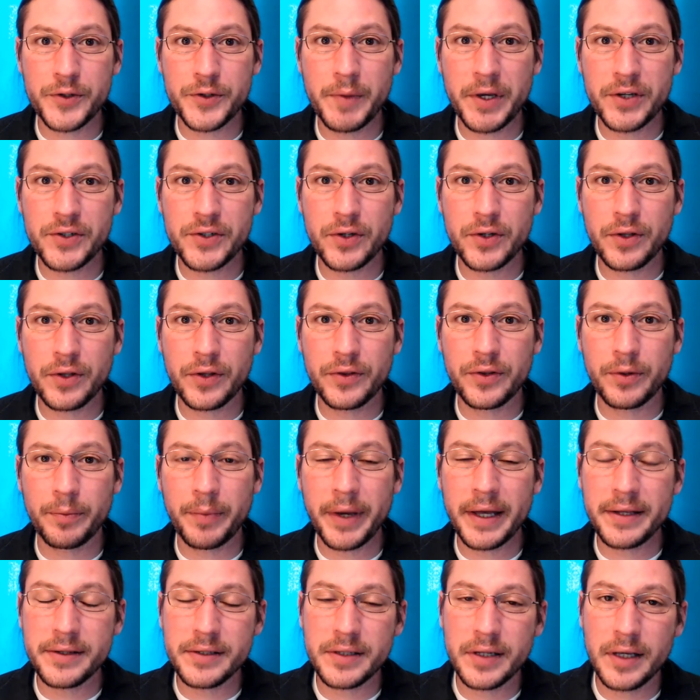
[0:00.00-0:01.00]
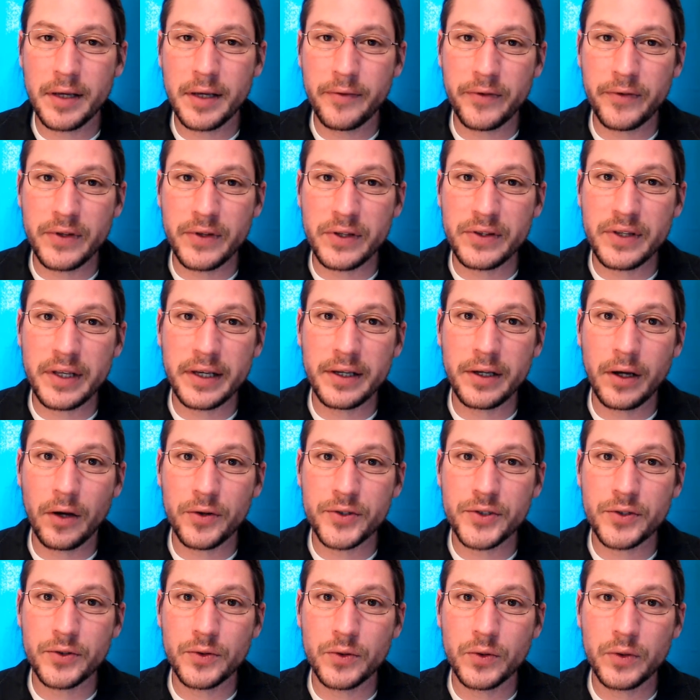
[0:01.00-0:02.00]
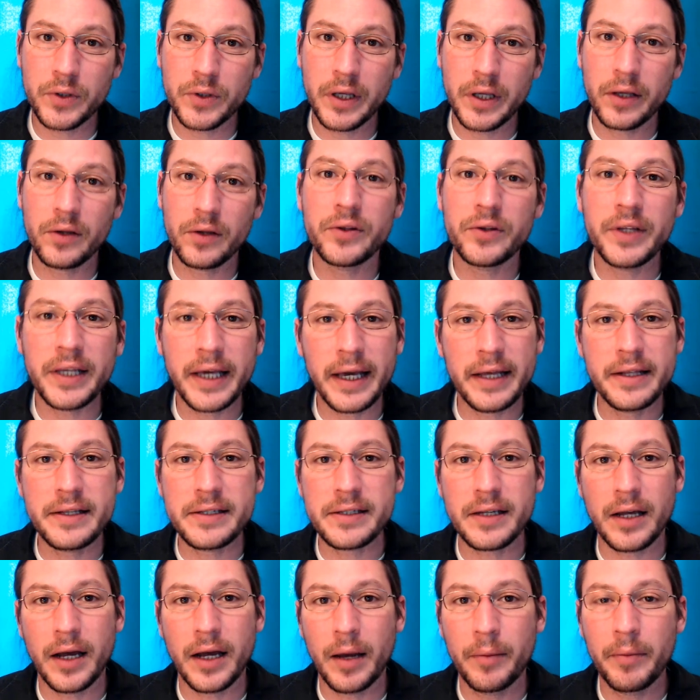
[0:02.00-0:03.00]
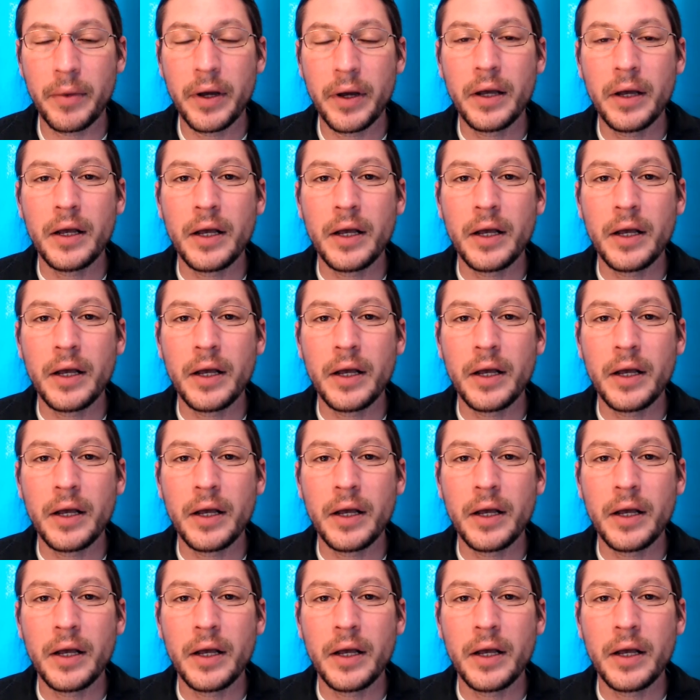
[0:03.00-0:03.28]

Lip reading: make sure that they're pet safe and that they also kill the enzyme